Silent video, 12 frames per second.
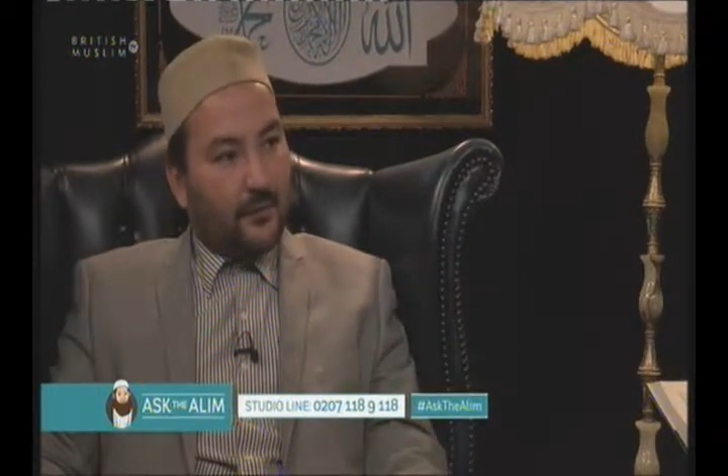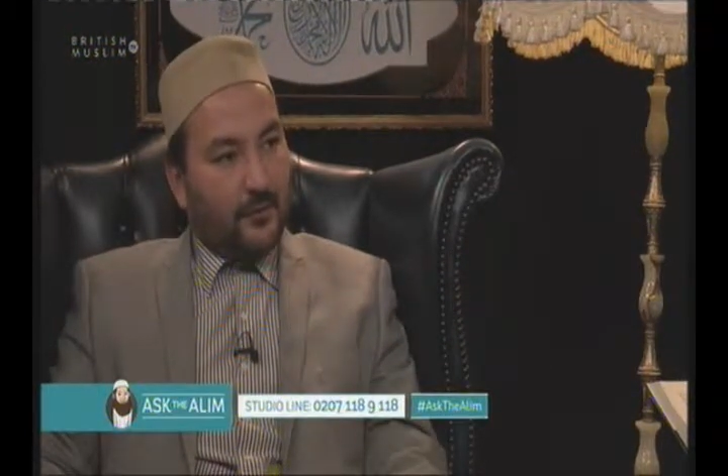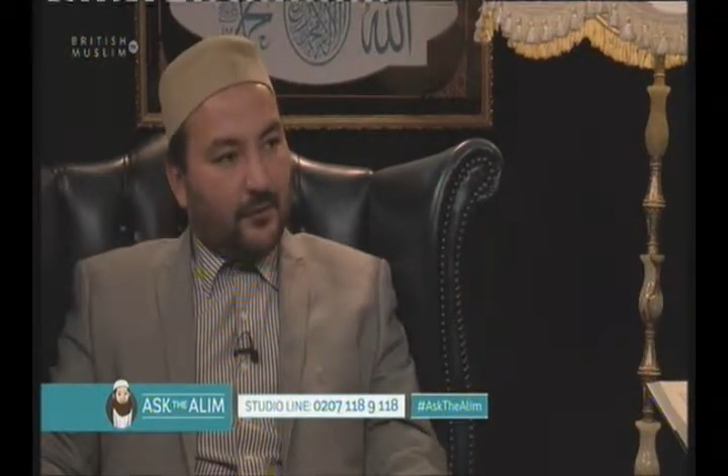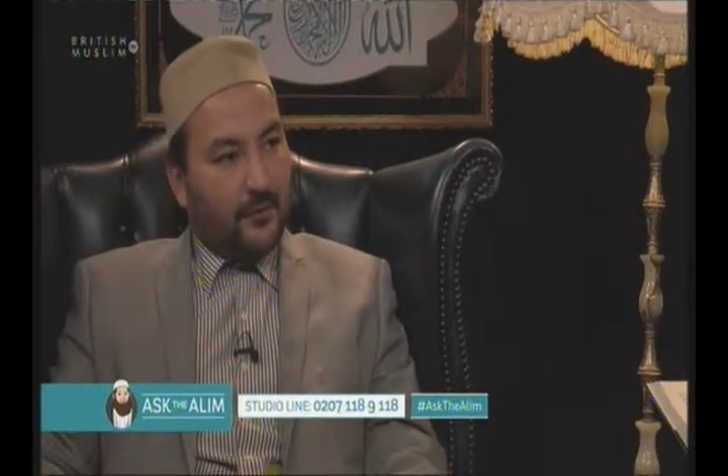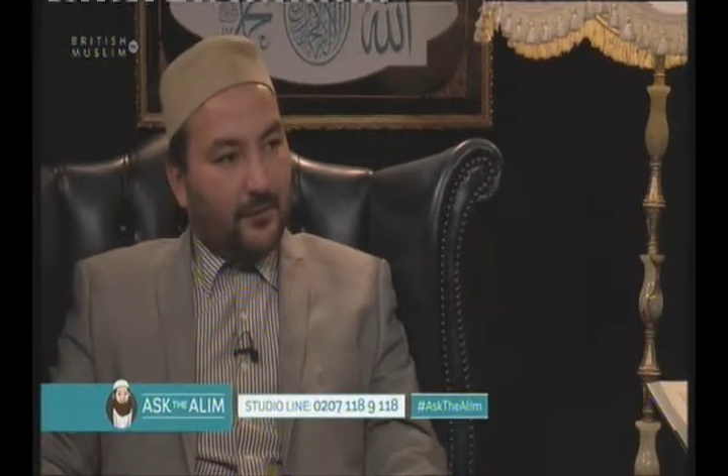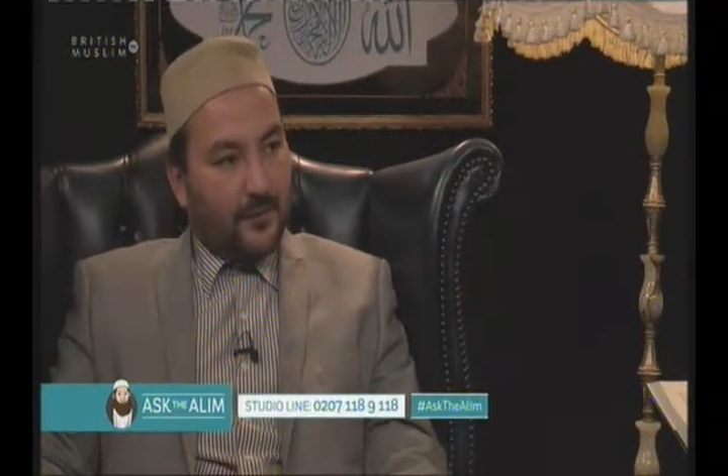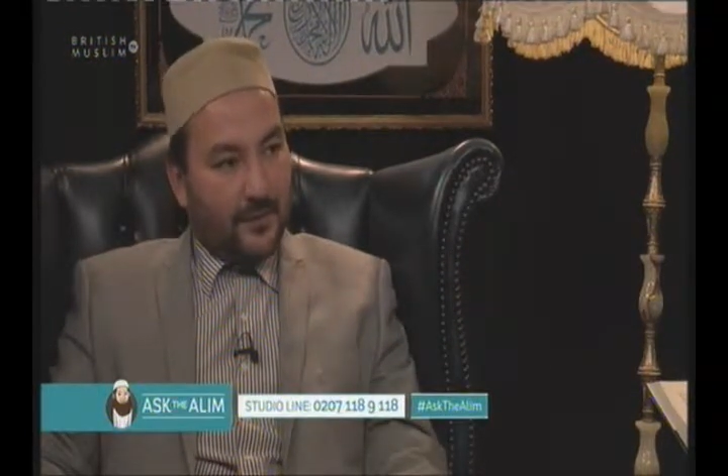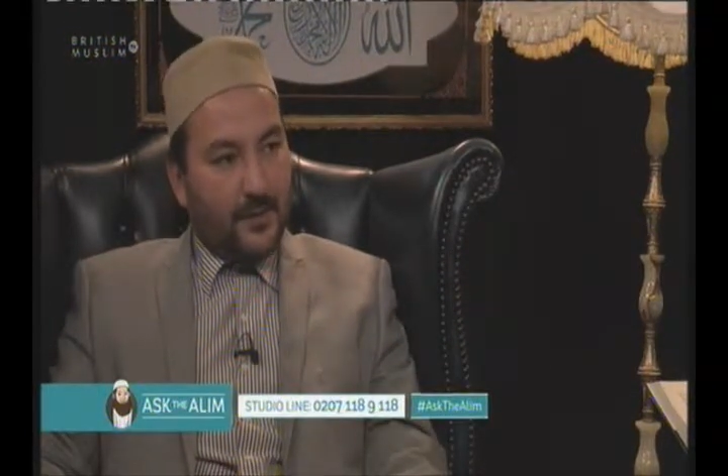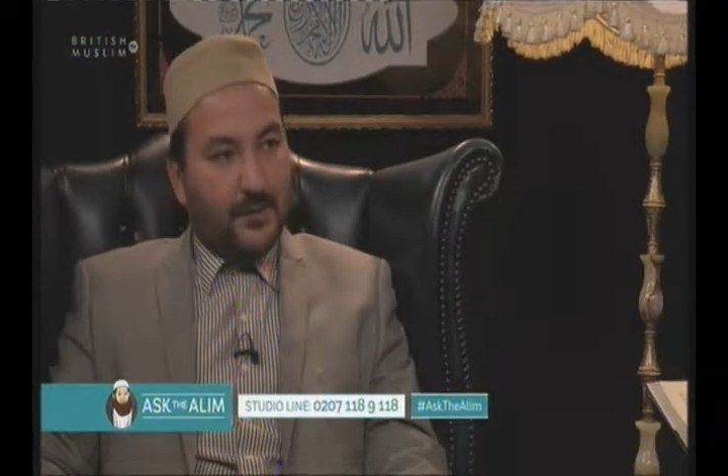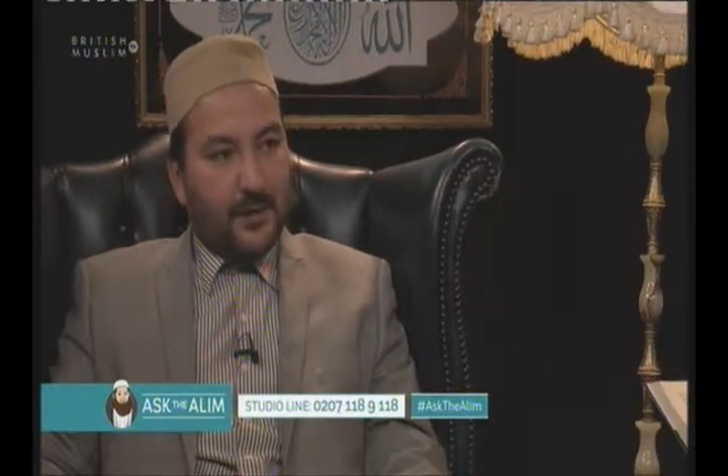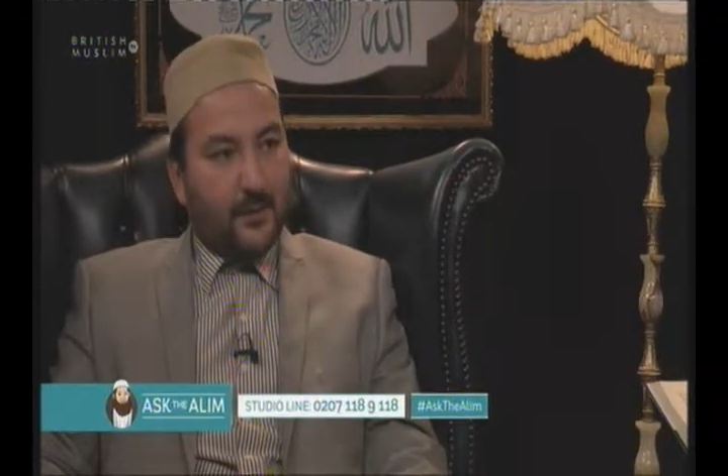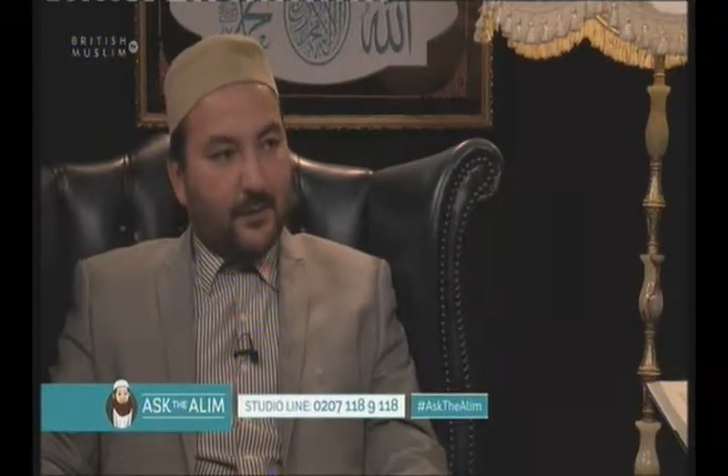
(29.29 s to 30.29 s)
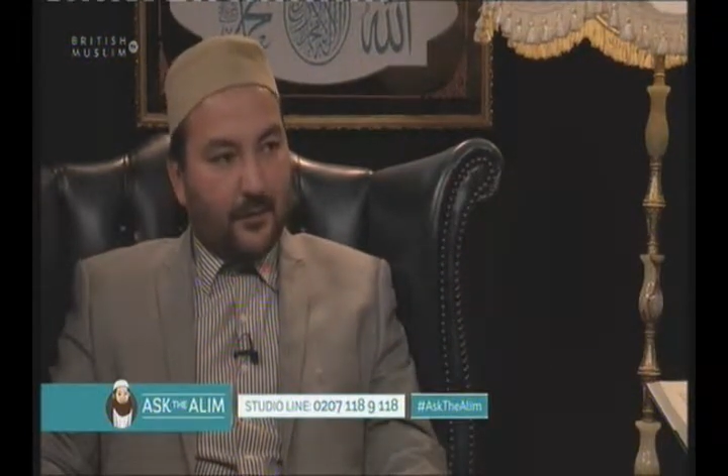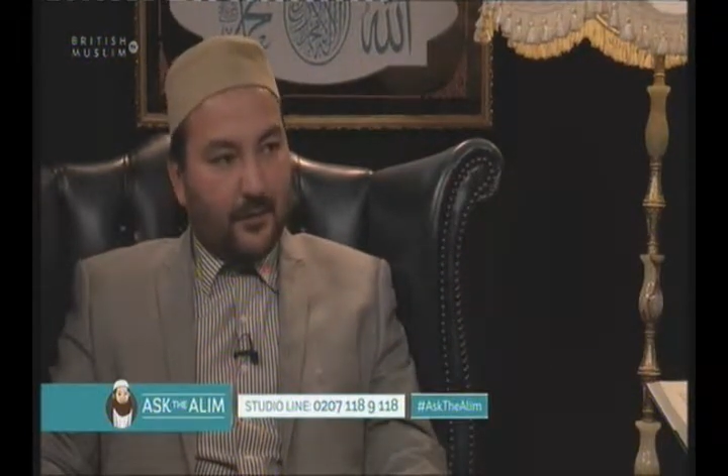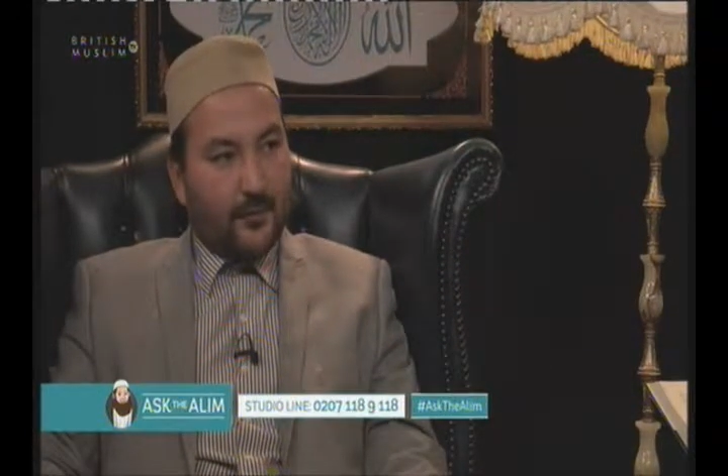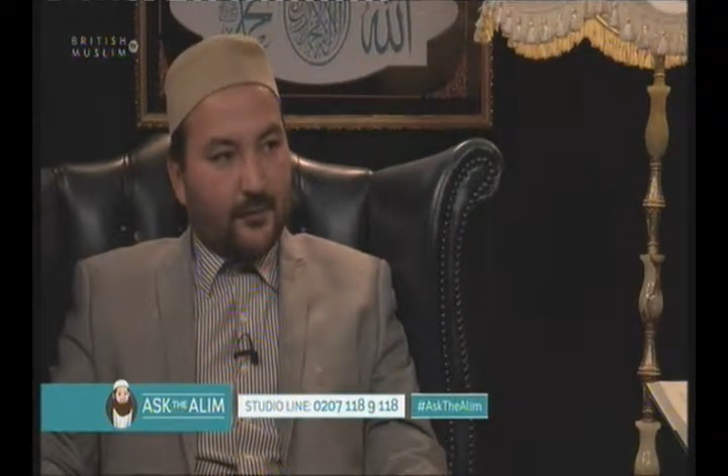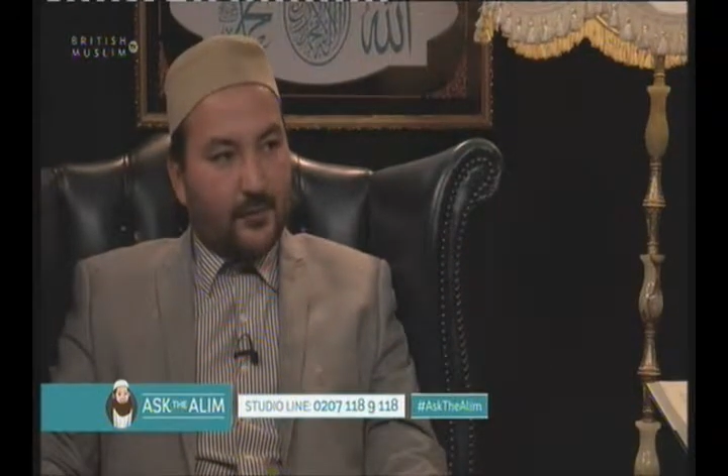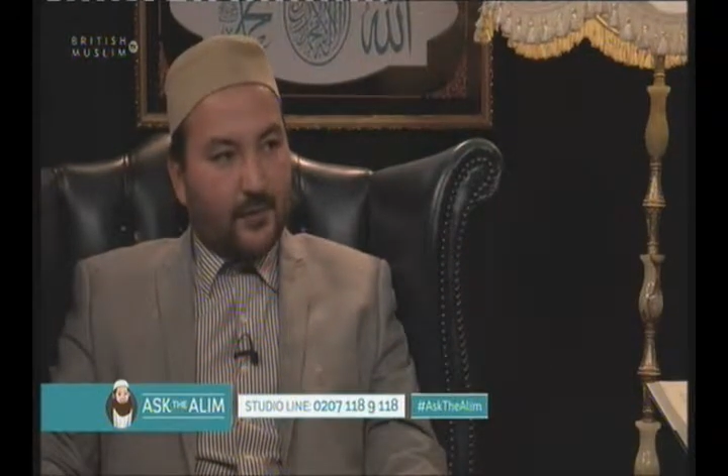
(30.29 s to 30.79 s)
for these type of
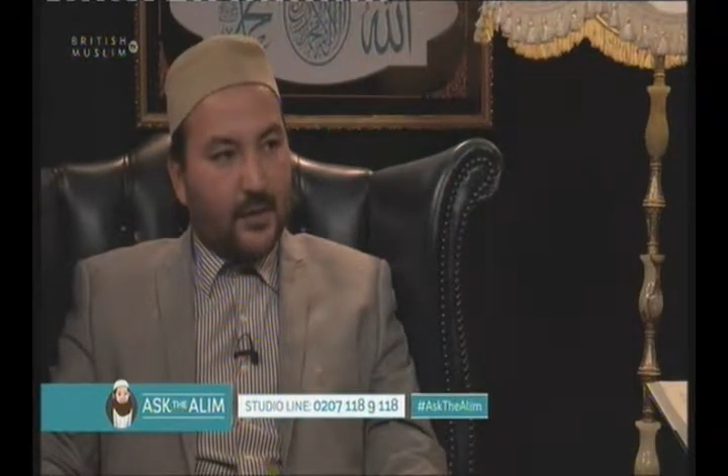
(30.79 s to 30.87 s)
thoughts